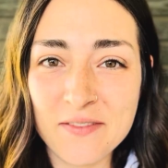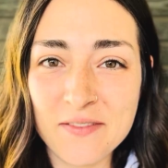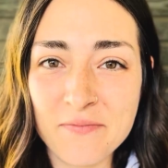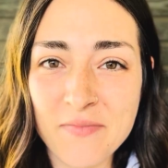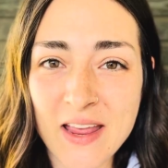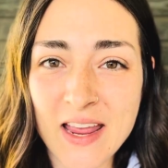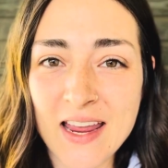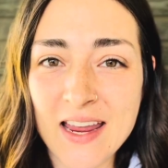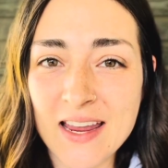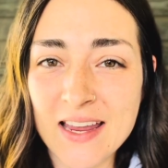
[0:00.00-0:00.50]

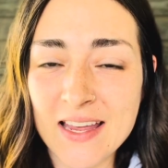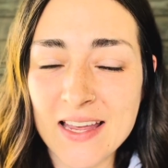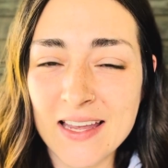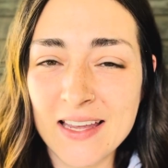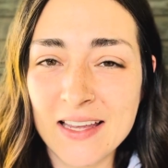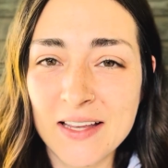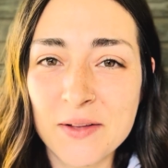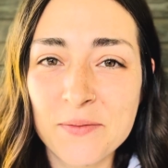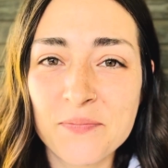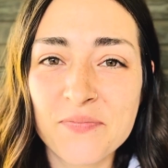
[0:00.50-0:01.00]
make,
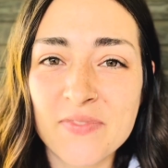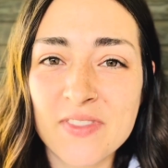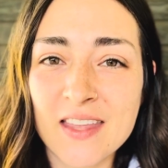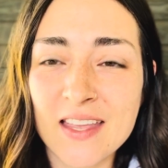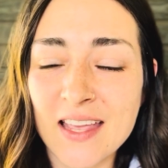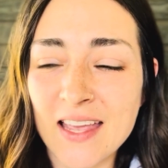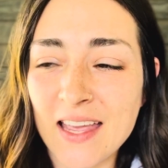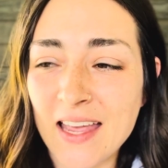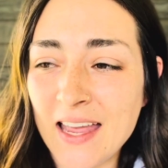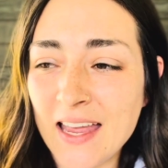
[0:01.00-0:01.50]

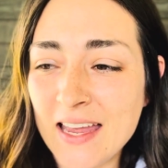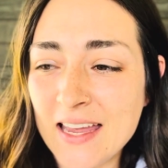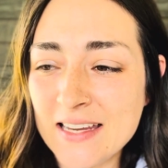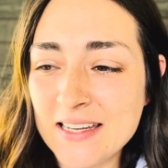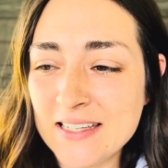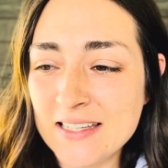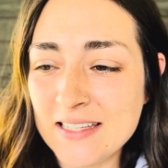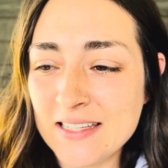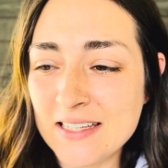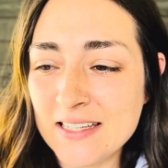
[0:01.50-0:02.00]

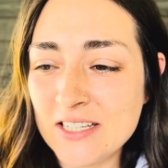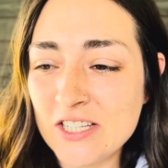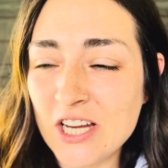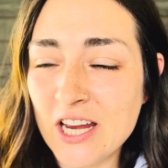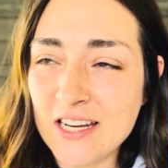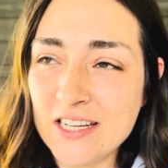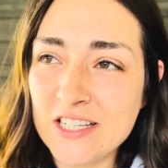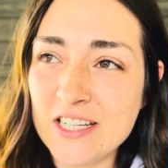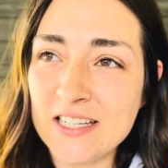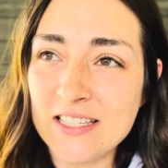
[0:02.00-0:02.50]
and
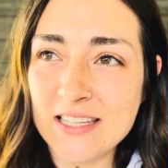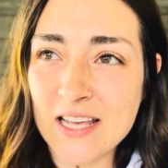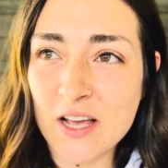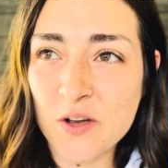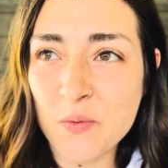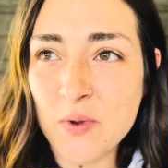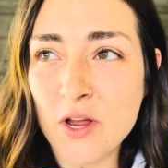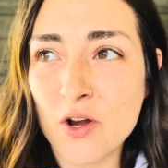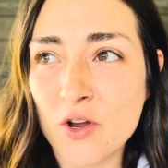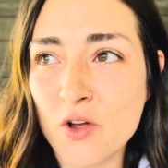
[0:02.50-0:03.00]
changes that
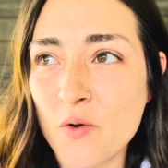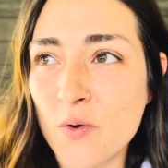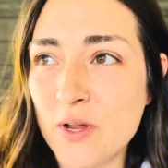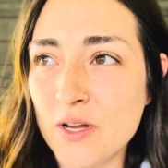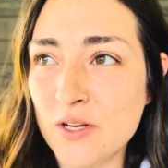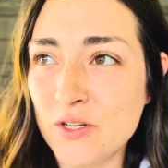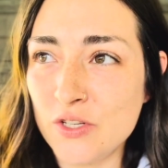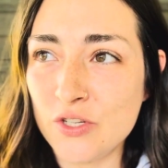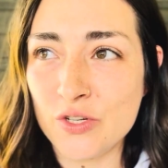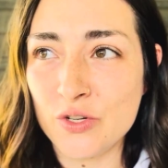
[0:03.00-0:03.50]
we are
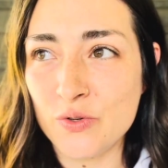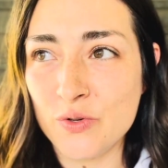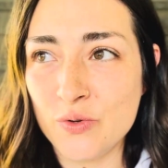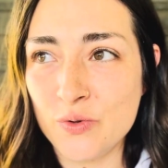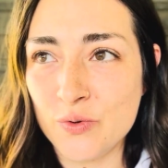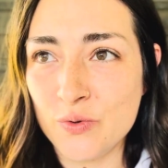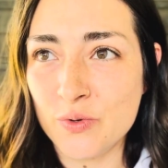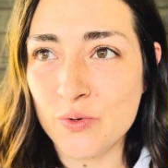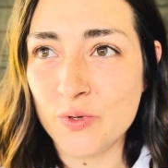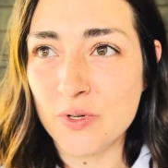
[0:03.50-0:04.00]
going
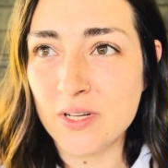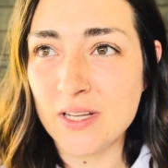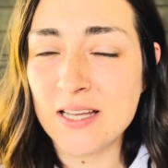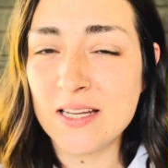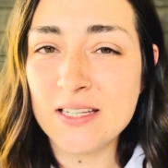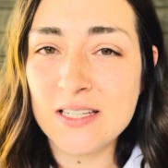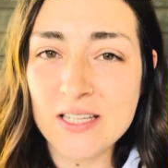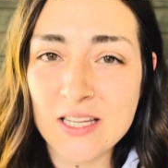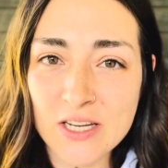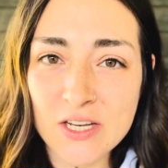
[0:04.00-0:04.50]
to
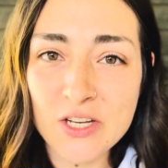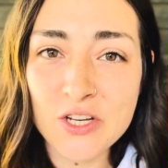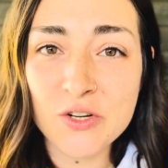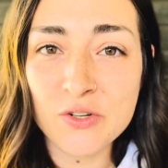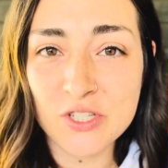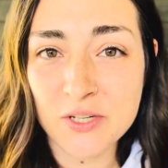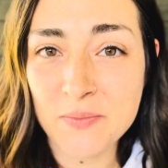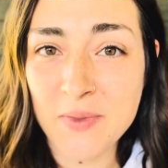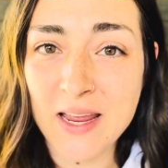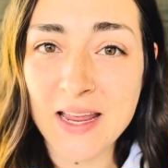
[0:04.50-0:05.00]
continue
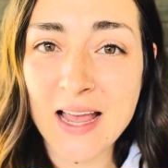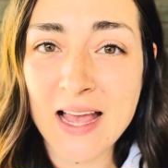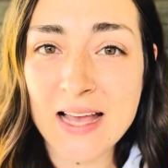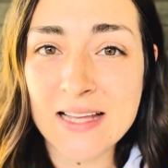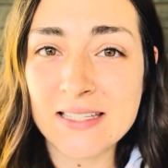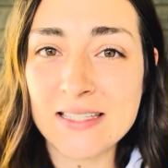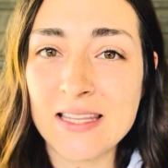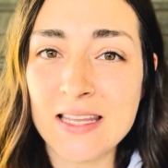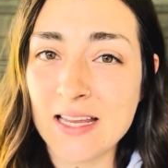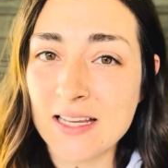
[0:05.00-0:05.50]
to make
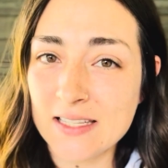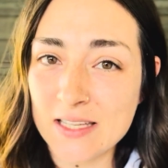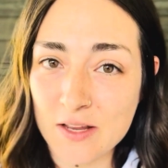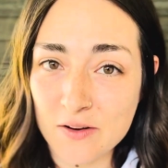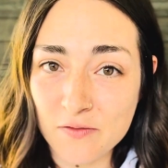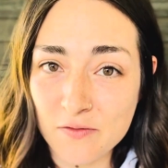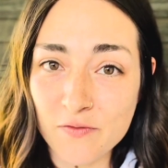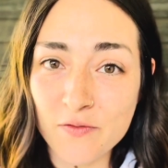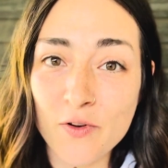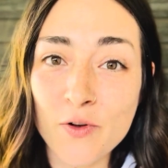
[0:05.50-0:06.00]
as things
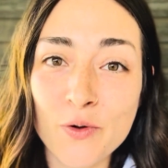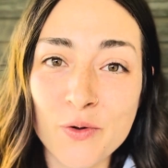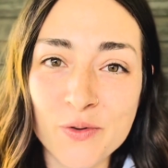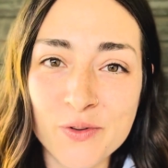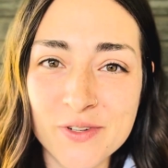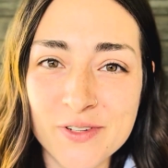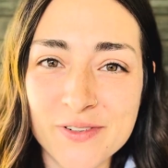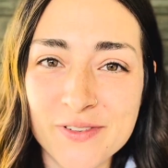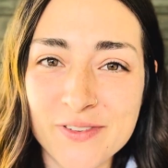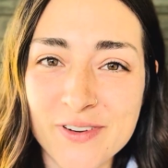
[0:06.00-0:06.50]

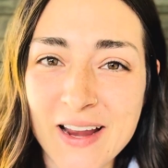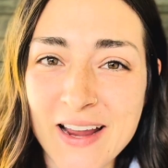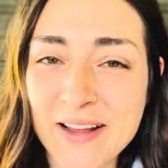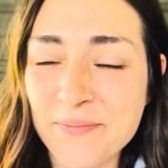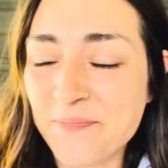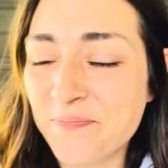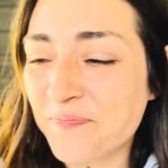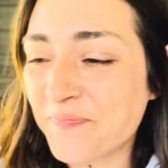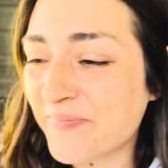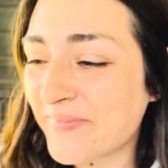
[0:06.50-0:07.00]
unfold, right?
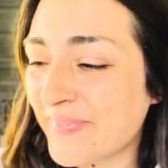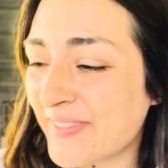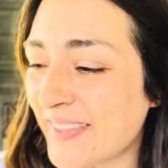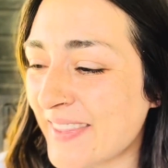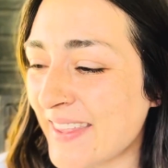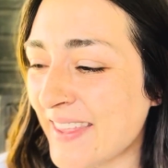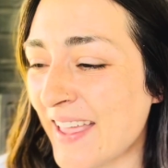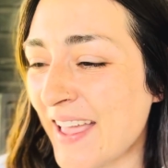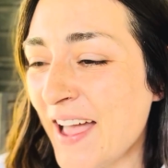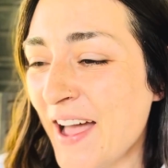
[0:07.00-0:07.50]

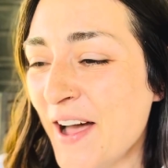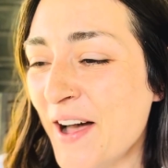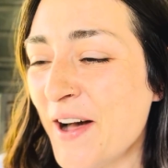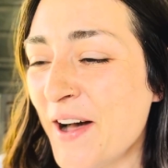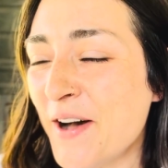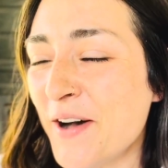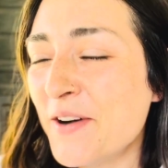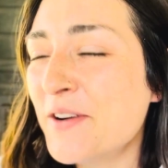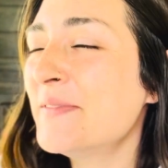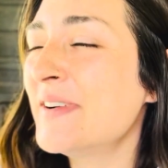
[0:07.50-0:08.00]

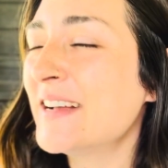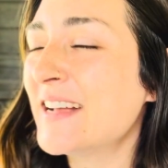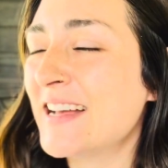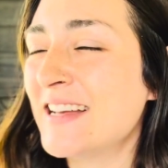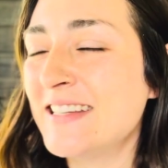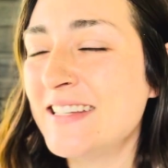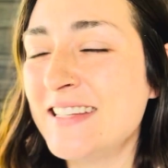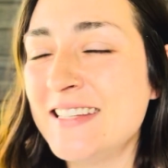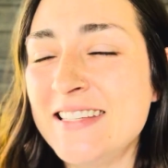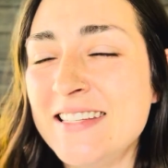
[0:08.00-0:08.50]
Oh my
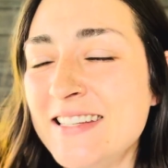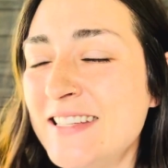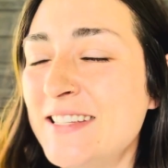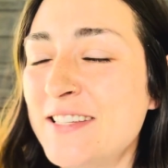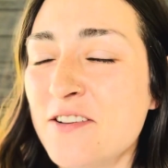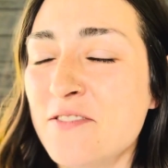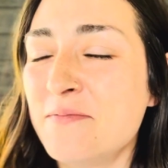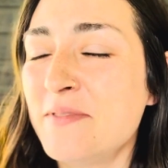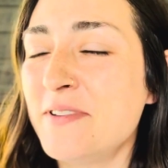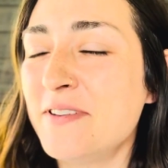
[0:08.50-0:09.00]
gosh, this is
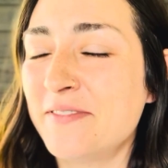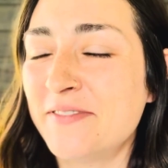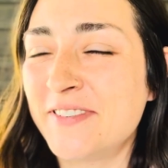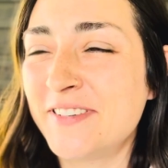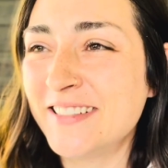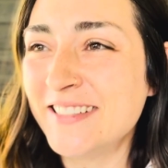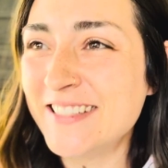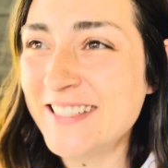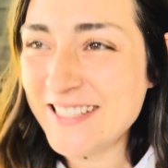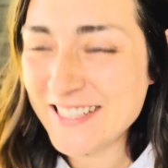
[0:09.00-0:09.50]
so
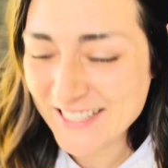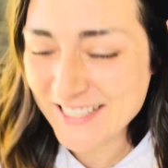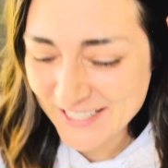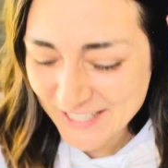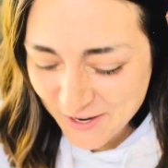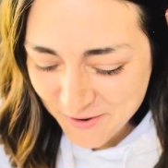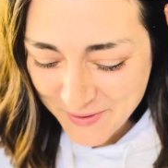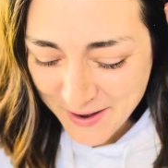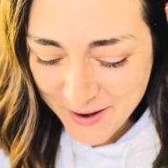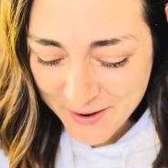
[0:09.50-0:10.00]
beautiful. This is
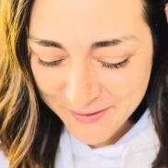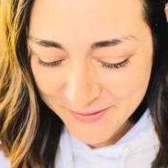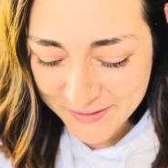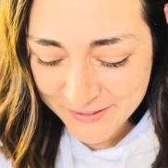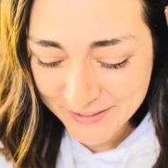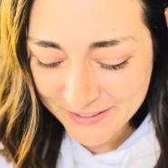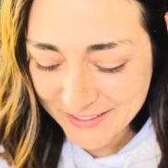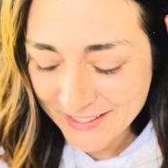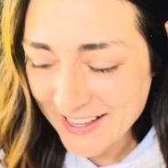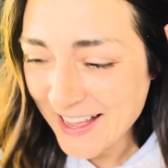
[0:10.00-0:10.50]
so
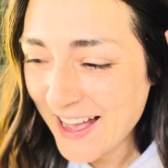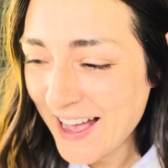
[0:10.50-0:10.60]
powerful.